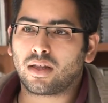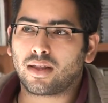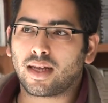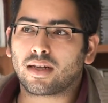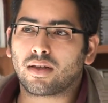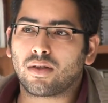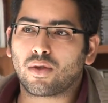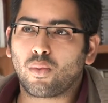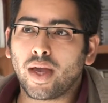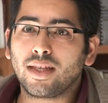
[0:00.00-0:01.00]
that
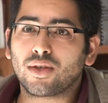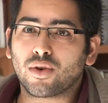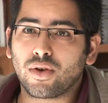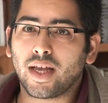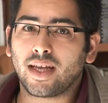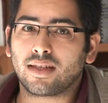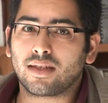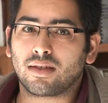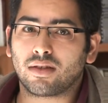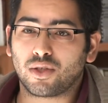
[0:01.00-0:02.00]
the way to
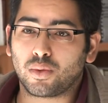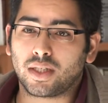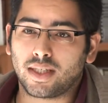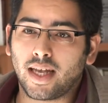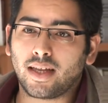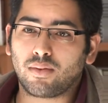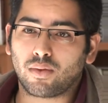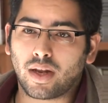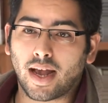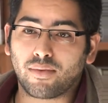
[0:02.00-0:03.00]
create the Jewish state
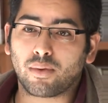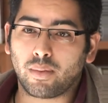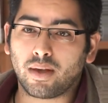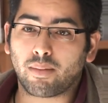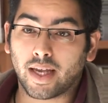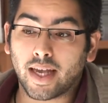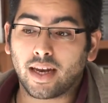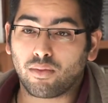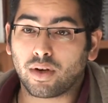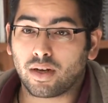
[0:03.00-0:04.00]
would have to be by
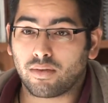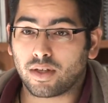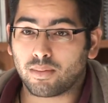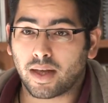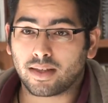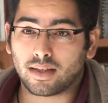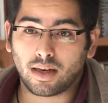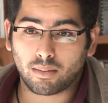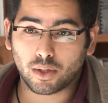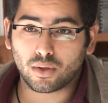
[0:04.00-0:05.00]
getting rid of this
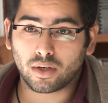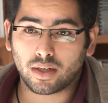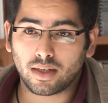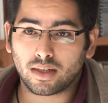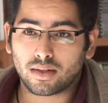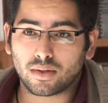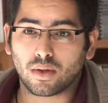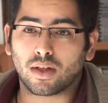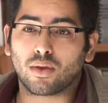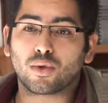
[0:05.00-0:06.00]
Palestinian majority, so
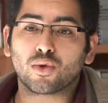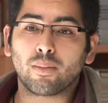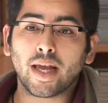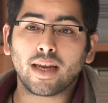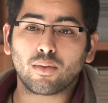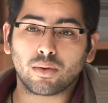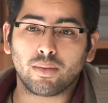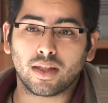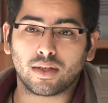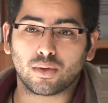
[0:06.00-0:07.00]
that those remaining would
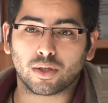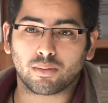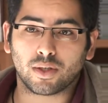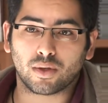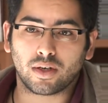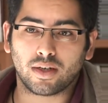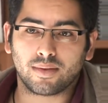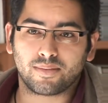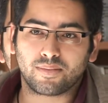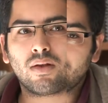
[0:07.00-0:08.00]
be the Jewish majority.
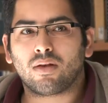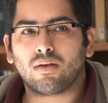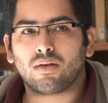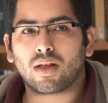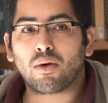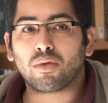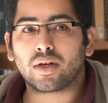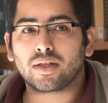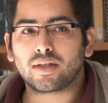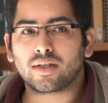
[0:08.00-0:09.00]
Now,
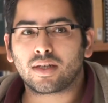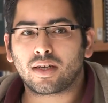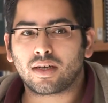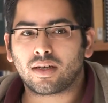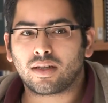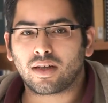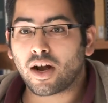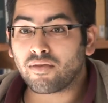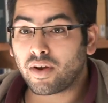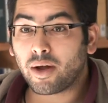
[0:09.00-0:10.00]
there
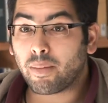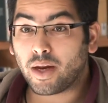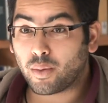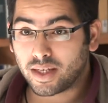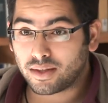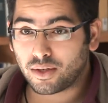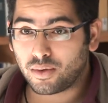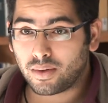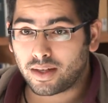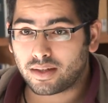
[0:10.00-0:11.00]
aren't very many ways to
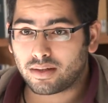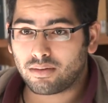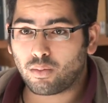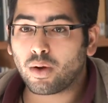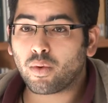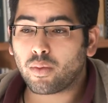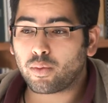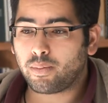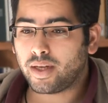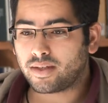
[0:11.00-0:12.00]
do this. One way
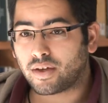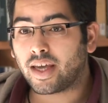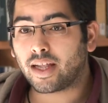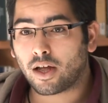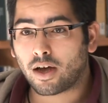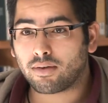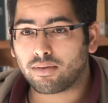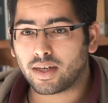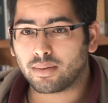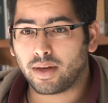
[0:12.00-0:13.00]
would be to kill
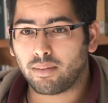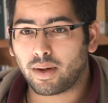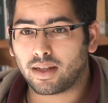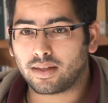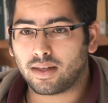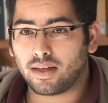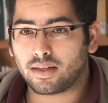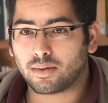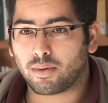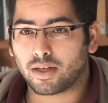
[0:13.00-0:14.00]
off as many Palestinians
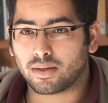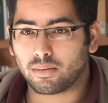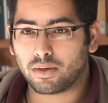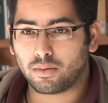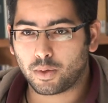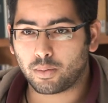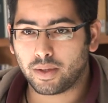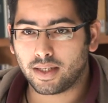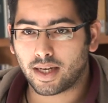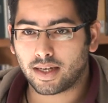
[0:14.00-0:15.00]
as possible, which would
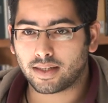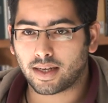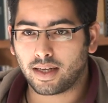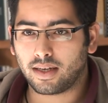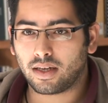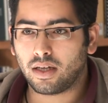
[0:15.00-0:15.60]
be genocide.